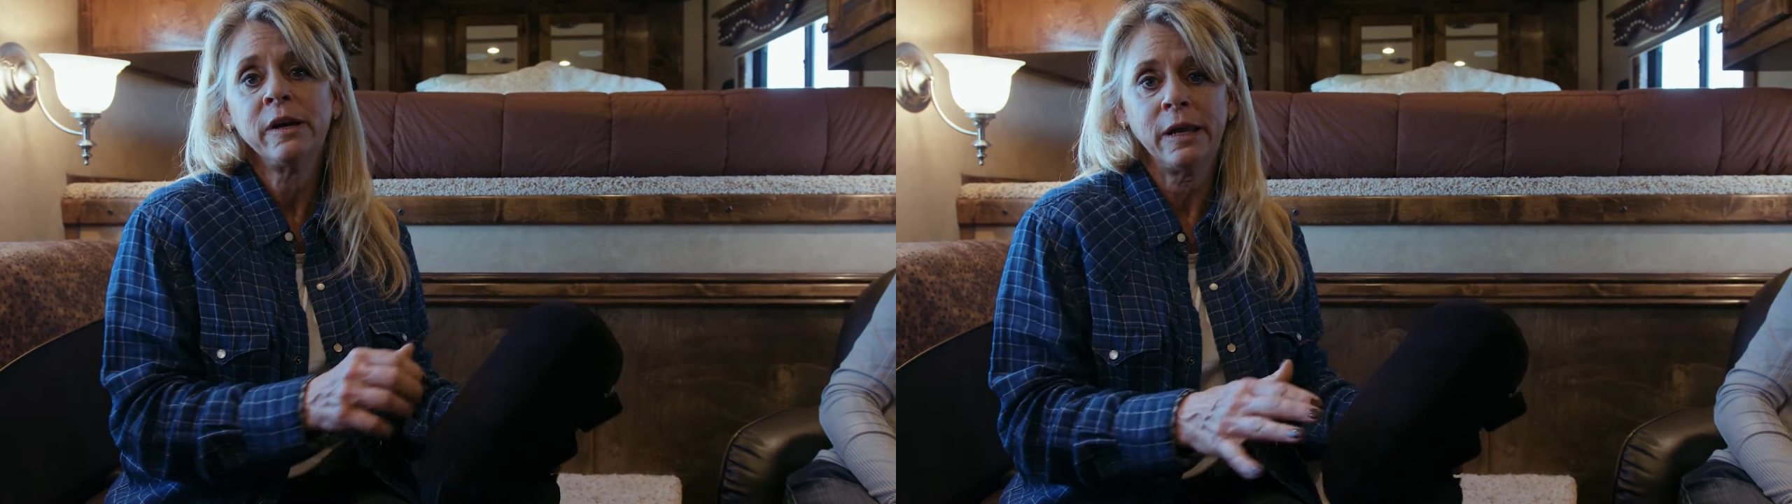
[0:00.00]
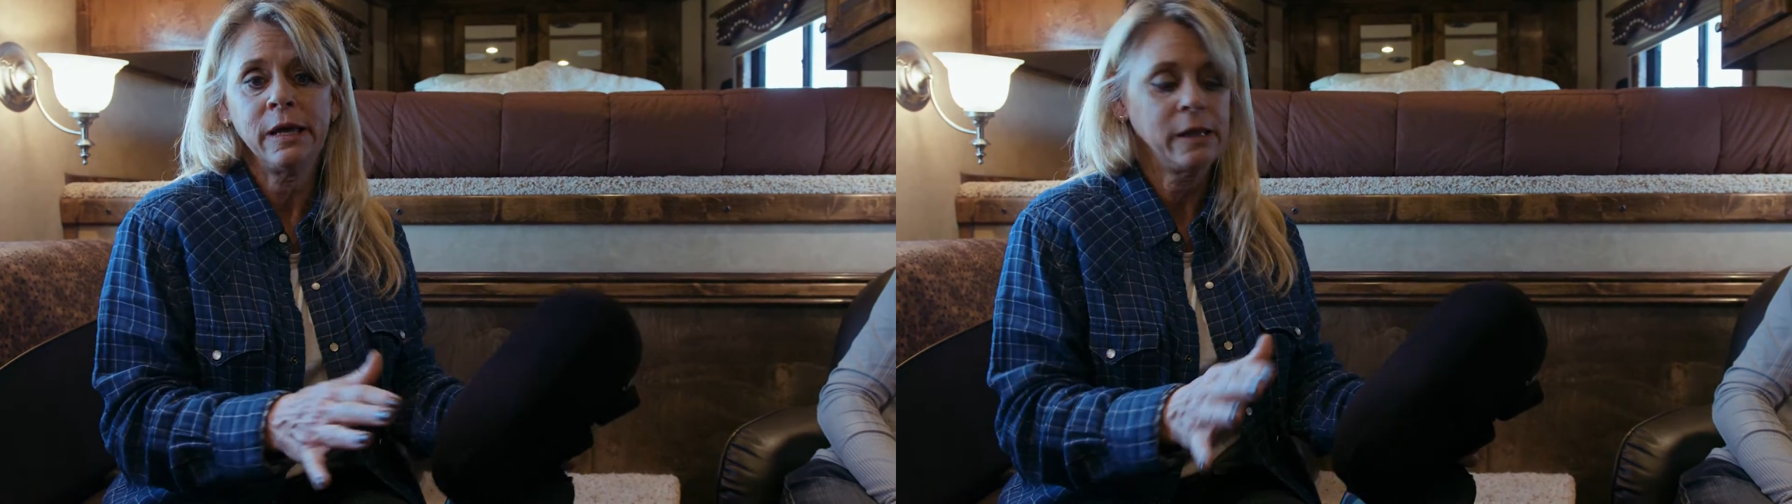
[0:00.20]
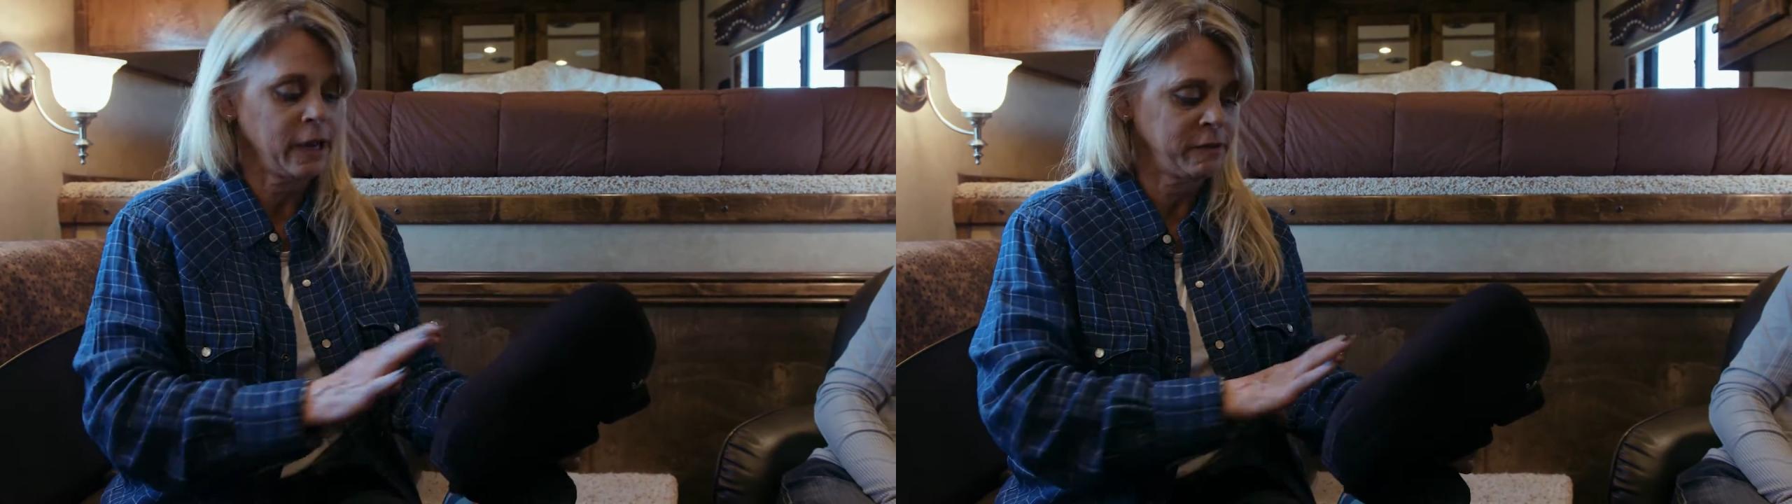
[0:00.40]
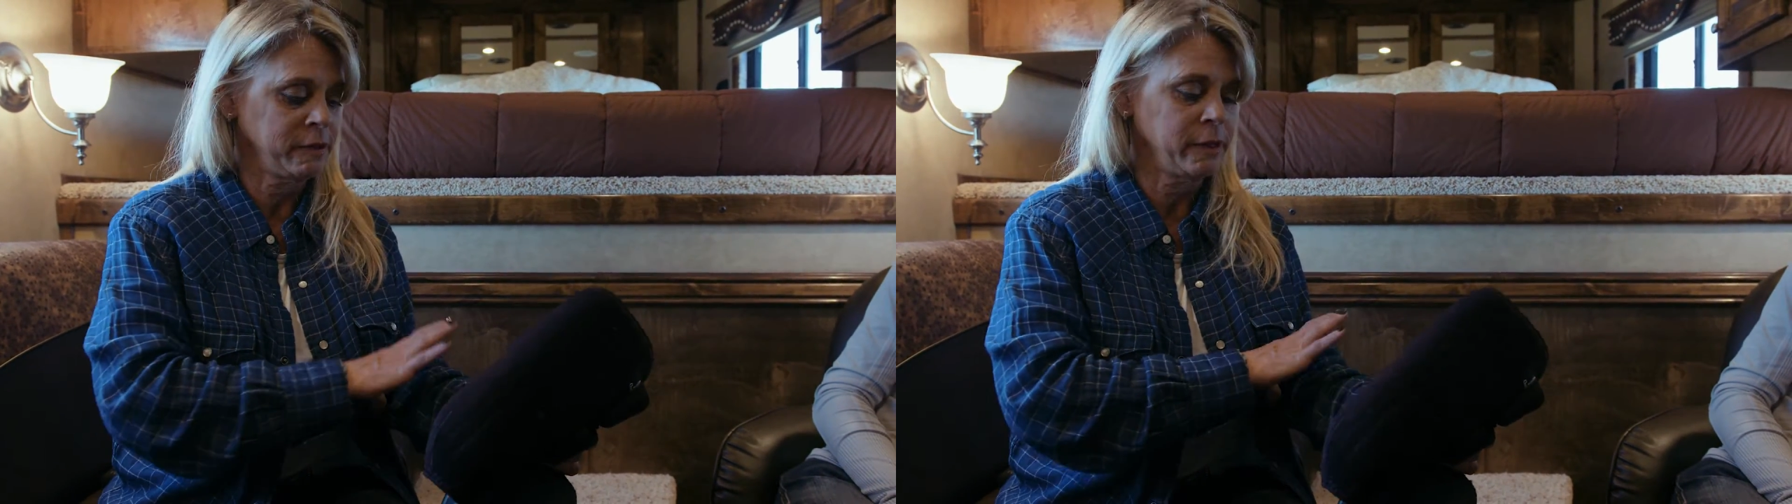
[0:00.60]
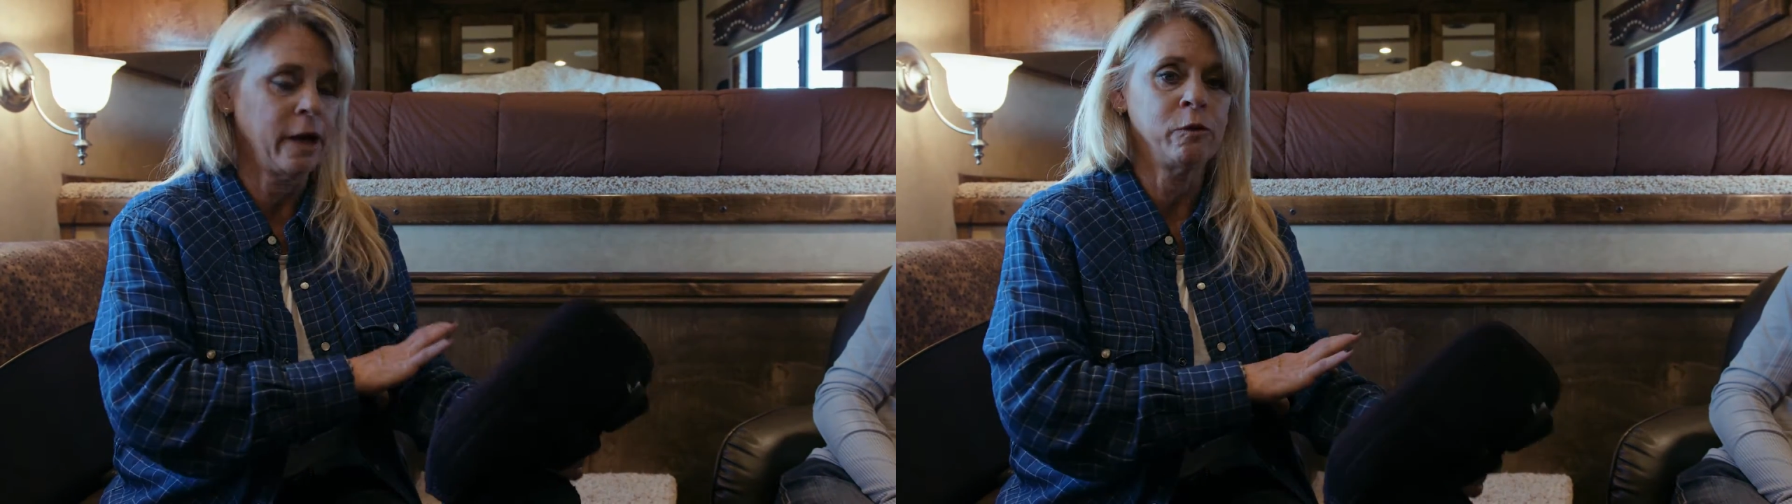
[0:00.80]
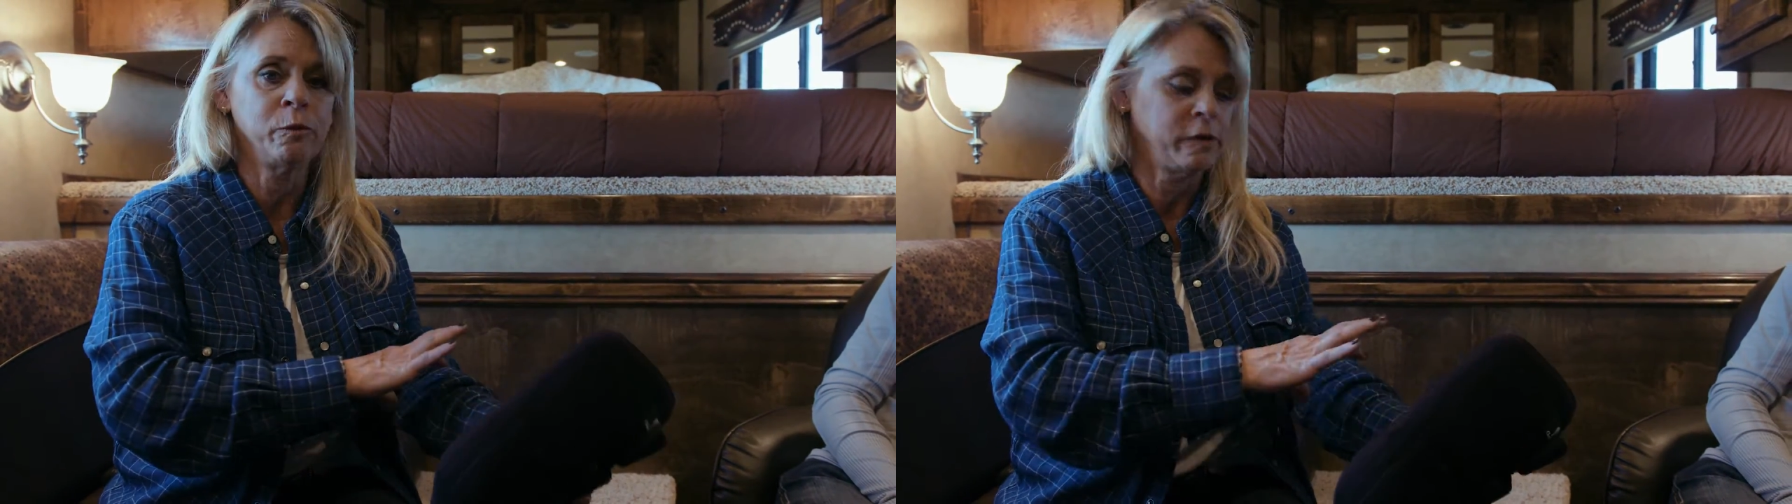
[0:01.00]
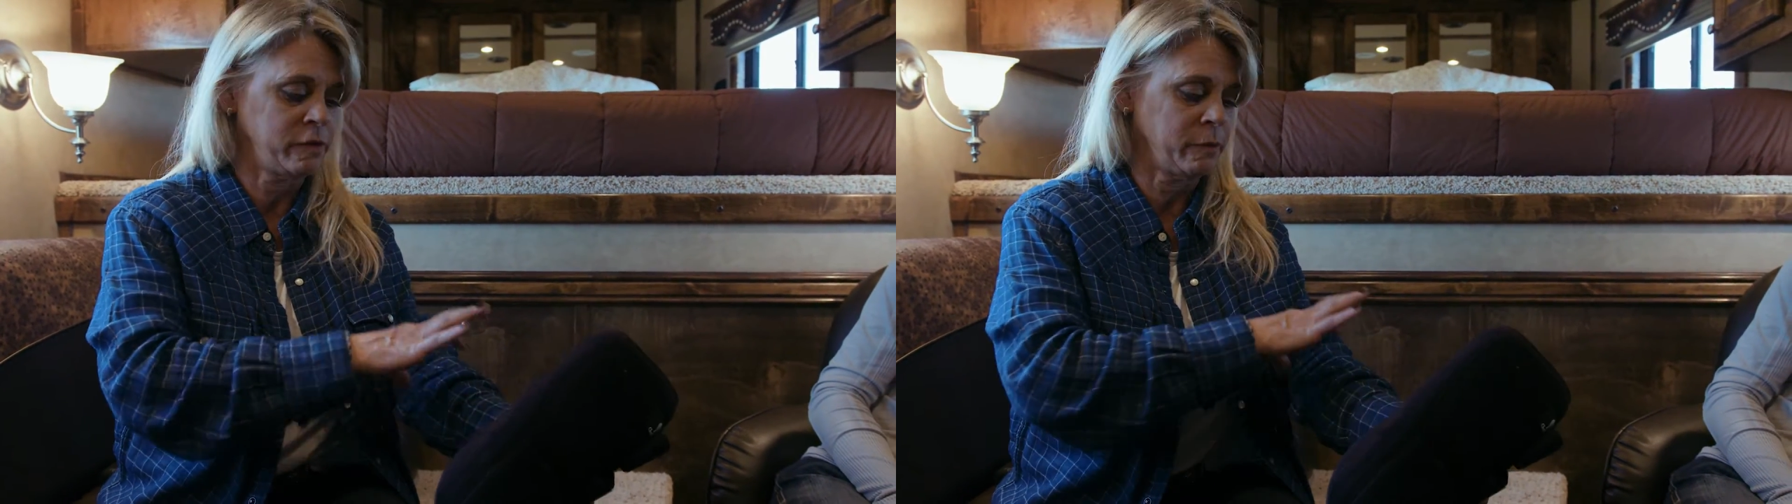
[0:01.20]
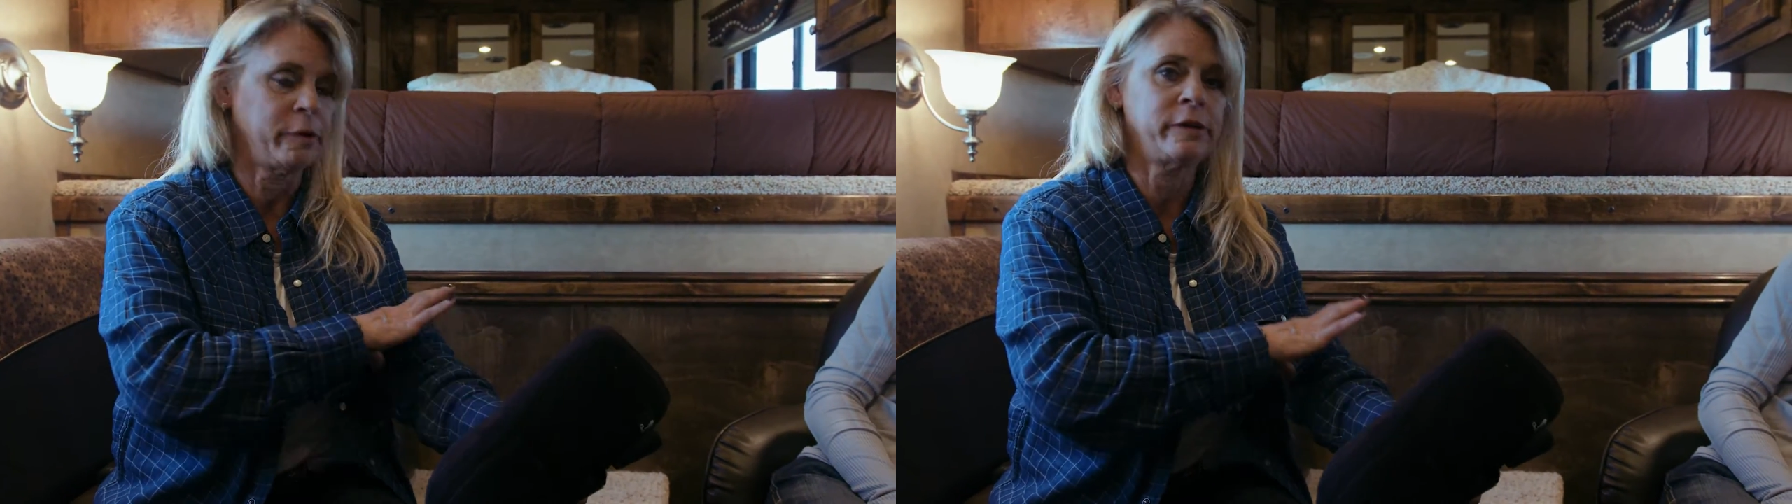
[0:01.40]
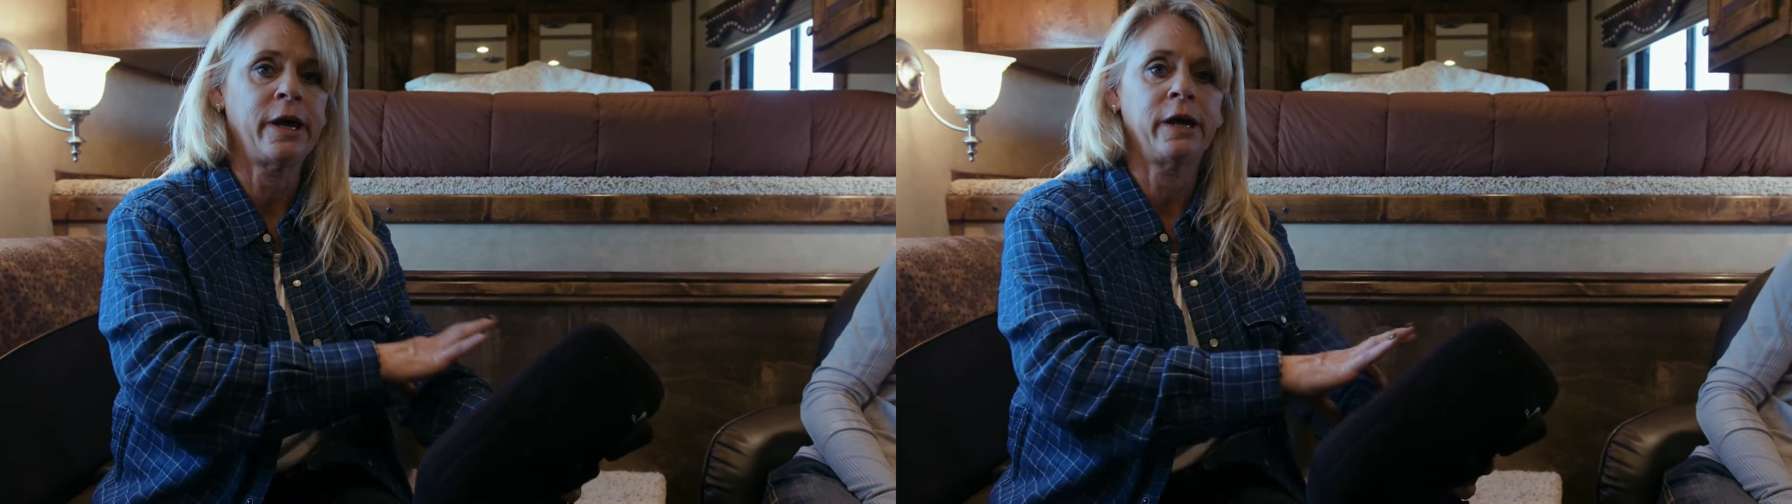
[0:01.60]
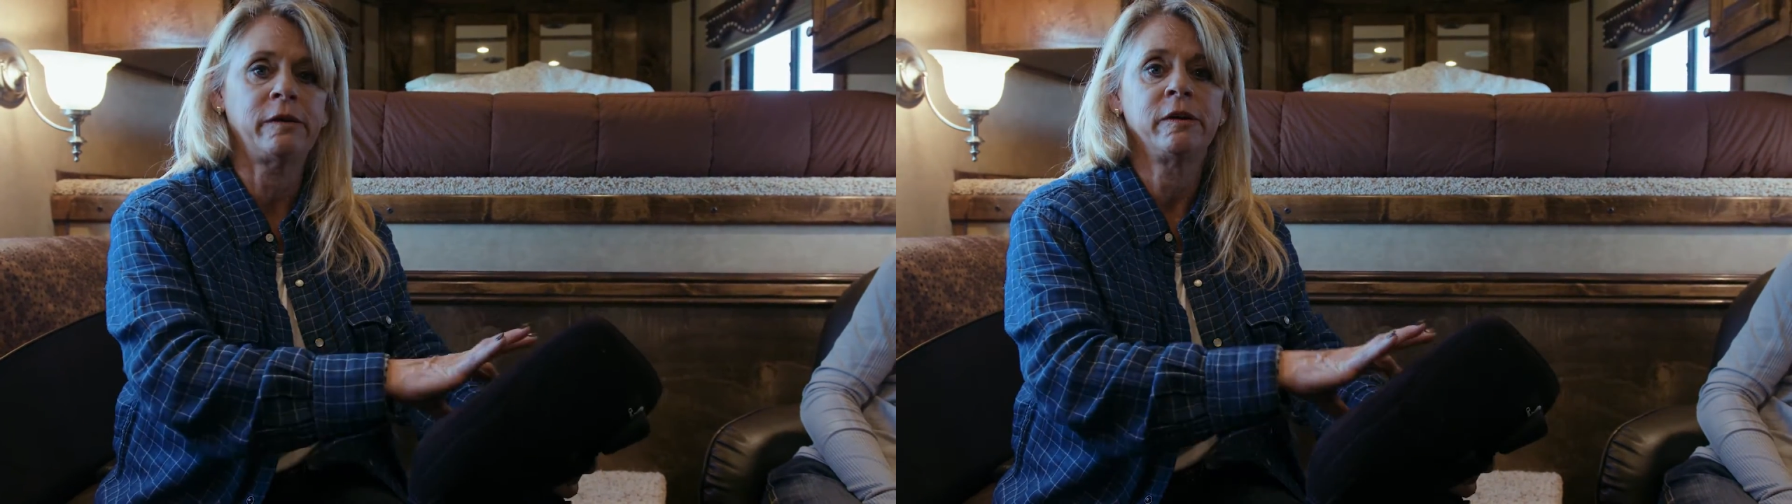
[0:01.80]
and he likes the leather ones that
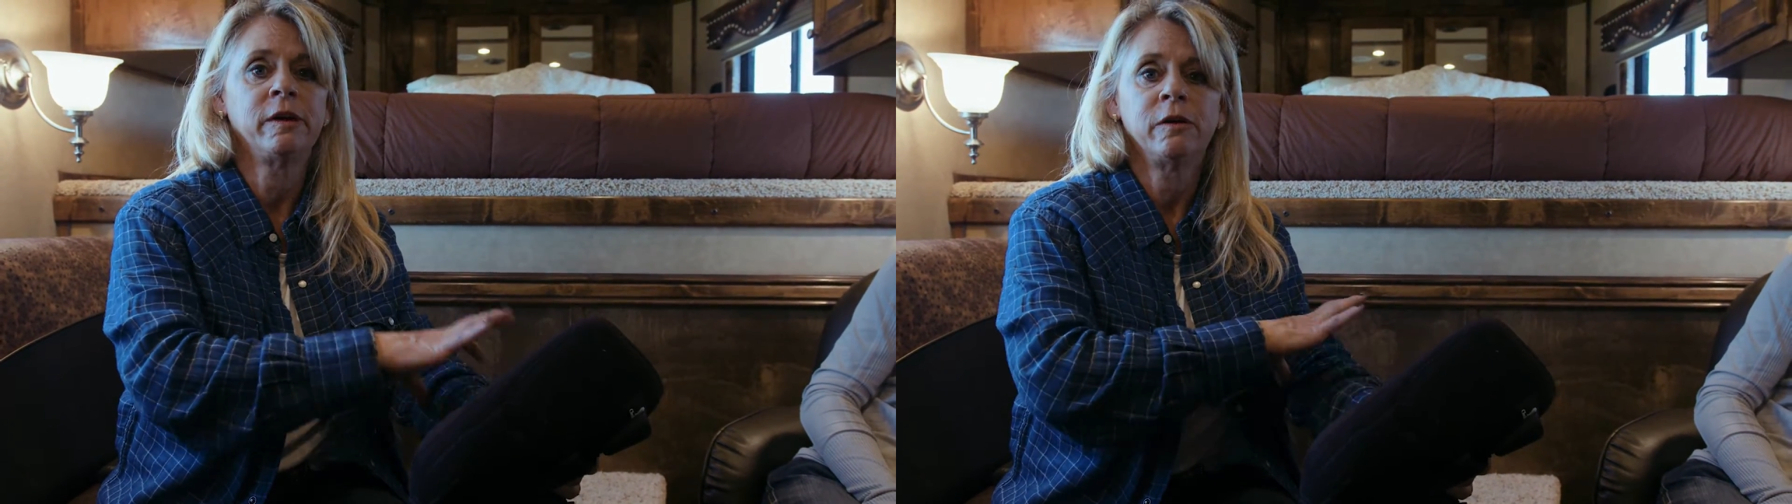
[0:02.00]
protect